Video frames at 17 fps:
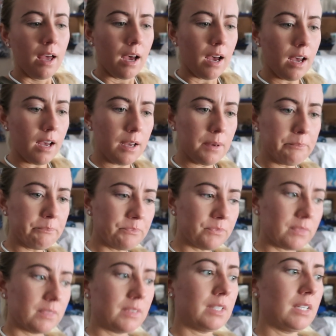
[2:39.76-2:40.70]
Um,
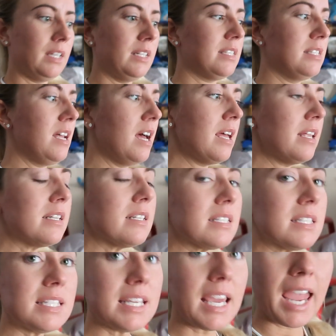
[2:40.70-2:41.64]
it's not
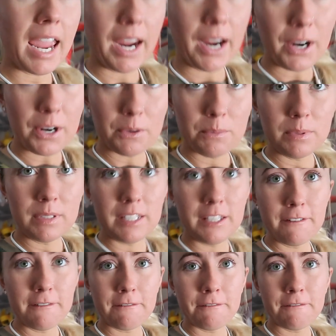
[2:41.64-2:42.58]

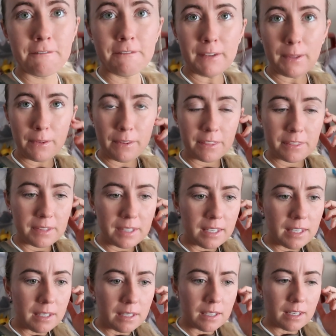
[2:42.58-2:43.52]
terribly
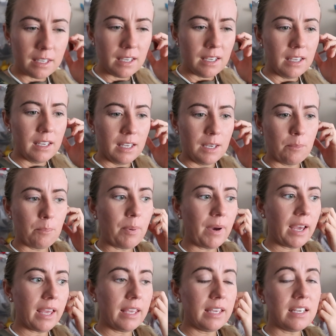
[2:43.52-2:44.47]
filthy,
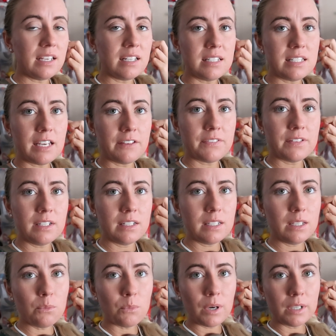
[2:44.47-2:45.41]
but it
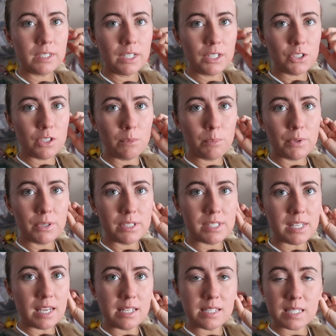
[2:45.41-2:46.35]
definitely one hundred
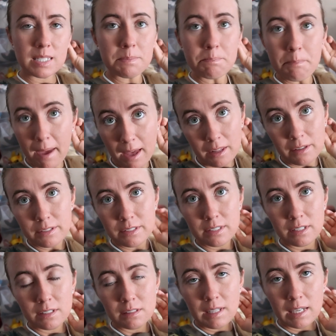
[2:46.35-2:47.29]
percent smells
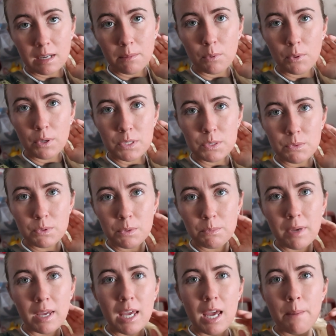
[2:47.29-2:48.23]
like a boys'
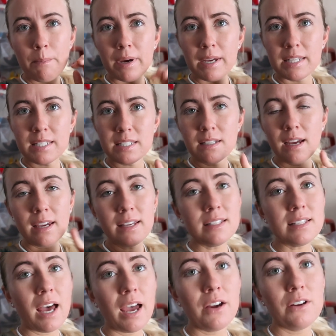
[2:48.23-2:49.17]
room, but it's not
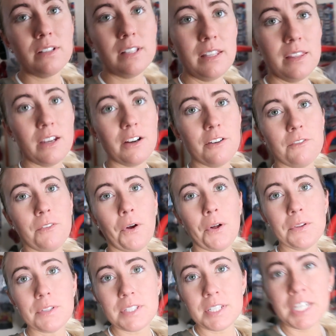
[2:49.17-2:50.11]
entirely their
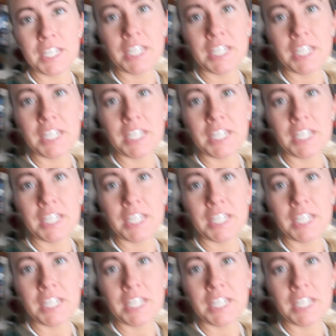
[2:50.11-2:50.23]
fault.